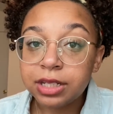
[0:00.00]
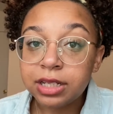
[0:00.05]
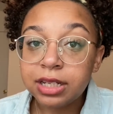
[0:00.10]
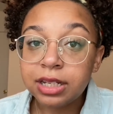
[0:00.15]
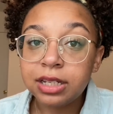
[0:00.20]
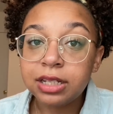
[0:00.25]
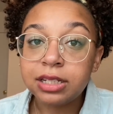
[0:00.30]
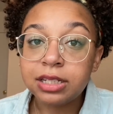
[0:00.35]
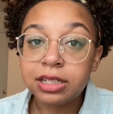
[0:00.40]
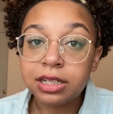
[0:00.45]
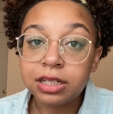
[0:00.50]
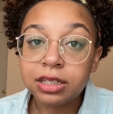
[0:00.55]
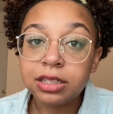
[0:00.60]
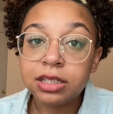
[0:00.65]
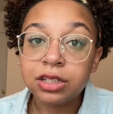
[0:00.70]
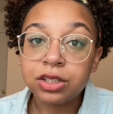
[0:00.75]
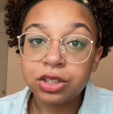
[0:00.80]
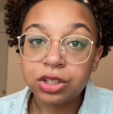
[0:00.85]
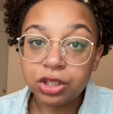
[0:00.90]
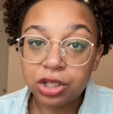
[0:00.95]
it until
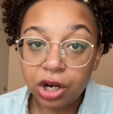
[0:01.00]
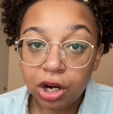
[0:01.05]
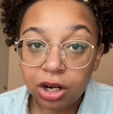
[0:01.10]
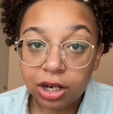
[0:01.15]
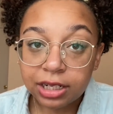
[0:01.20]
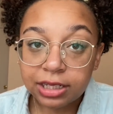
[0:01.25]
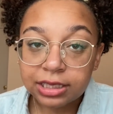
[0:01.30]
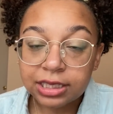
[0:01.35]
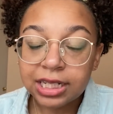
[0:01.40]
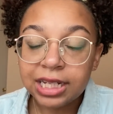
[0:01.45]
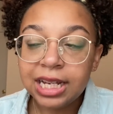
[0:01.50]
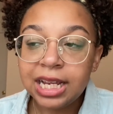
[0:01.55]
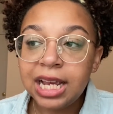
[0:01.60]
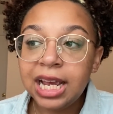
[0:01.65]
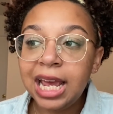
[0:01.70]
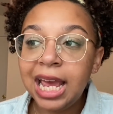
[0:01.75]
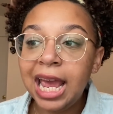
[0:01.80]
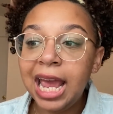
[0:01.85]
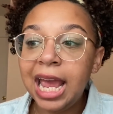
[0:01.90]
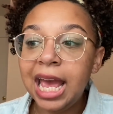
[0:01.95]
it's gone.
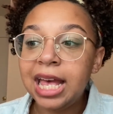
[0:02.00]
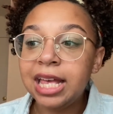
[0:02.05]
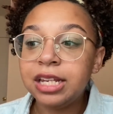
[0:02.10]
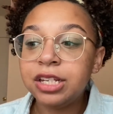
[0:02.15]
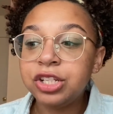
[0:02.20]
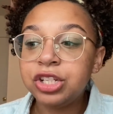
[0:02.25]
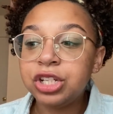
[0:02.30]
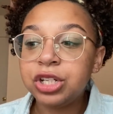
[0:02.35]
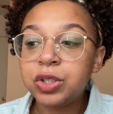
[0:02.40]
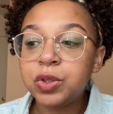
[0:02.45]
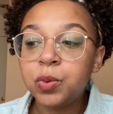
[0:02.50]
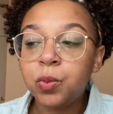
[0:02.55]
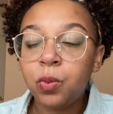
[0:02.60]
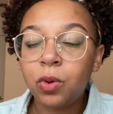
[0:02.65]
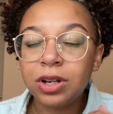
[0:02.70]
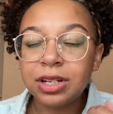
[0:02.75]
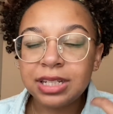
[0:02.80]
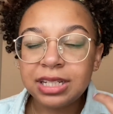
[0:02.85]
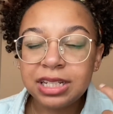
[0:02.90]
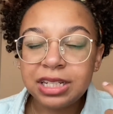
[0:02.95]
And just
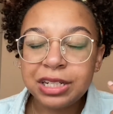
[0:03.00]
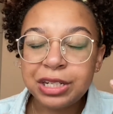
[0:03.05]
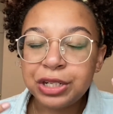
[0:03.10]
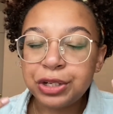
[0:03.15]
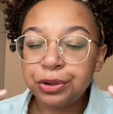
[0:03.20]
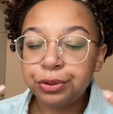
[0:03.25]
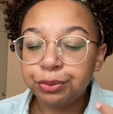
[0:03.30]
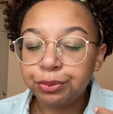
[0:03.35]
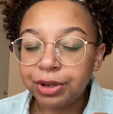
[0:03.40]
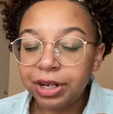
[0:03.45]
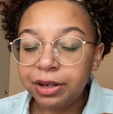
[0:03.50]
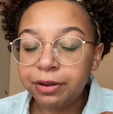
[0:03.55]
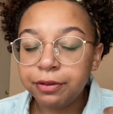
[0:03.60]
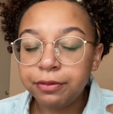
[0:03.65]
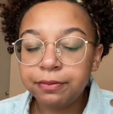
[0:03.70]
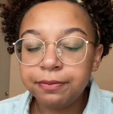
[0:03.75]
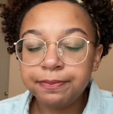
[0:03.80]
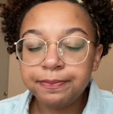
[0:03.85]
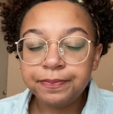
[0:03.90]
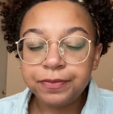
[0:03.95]
wanted to
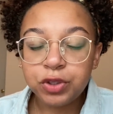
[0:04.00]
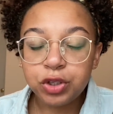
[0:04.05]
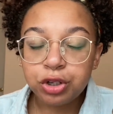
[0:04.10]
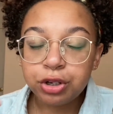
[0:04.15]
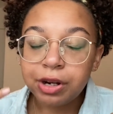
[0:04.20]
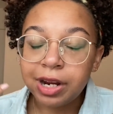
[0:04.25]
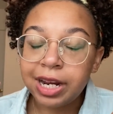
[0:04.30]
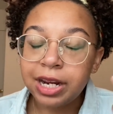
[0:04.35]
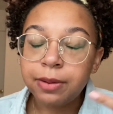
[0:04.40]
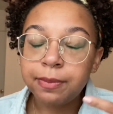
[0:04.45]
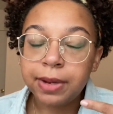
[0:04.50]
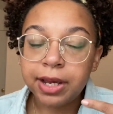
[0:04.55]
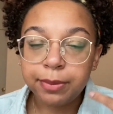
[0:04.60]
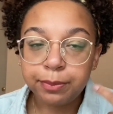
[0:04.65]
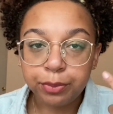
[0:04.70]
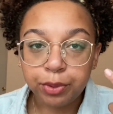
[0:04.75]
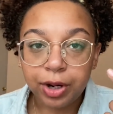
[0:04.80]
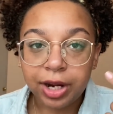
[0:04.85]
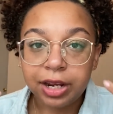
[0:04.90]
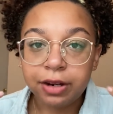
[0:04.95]
retrain my
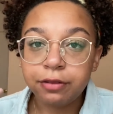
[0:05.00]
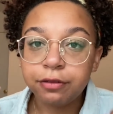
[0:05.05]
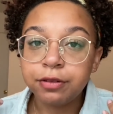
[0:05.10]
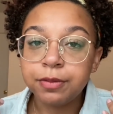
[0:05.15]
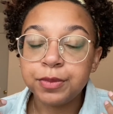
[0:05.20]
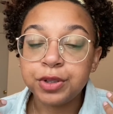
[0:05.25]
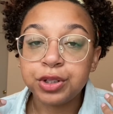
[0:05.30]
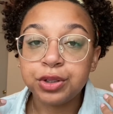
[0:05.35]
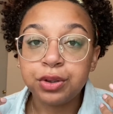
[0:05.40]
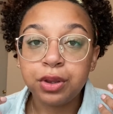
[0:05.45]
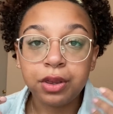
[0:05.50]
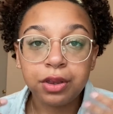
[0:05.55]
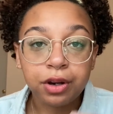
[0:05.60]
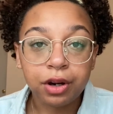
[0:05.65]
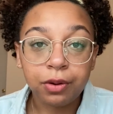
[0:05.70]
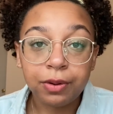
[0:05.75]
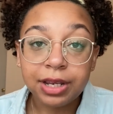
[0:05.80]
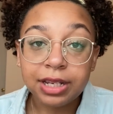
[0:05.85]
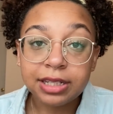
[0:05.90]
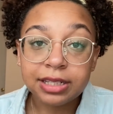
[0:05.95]
brain from just
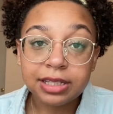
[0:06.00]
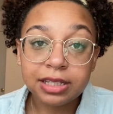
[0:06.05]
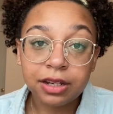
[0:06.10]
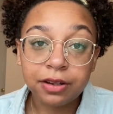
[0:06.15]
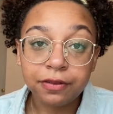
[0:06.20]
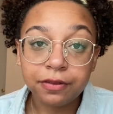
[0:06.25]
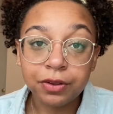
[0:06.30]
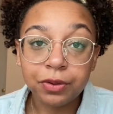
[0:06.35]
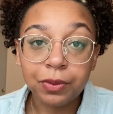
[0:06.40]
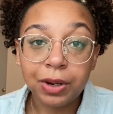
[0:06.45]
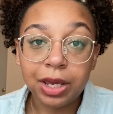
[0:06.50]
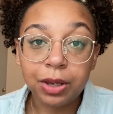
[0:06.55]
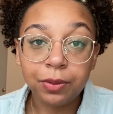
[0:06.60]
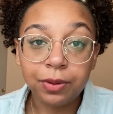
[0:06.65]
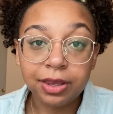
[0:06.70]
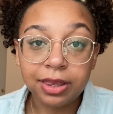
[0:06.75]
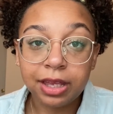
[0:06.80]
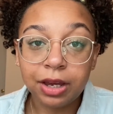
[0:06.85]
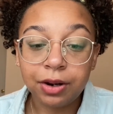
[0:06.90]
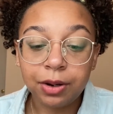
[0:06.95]
throwing stuff away
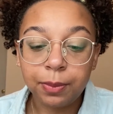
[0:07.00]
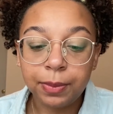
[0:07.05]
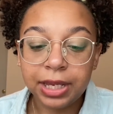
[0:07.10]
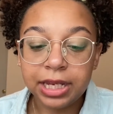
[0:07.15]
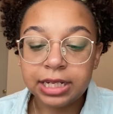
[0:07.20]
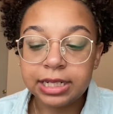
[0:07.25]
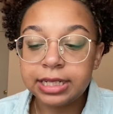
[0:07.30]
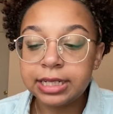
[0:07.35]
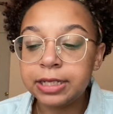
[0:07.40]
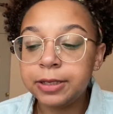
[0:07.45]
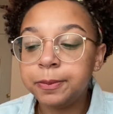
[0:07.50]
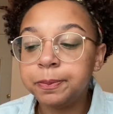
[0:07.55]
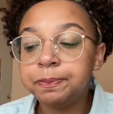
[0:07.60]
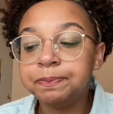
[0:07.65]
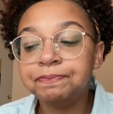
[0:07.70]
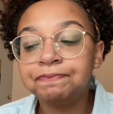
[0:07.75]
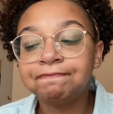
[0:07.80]
without abandon.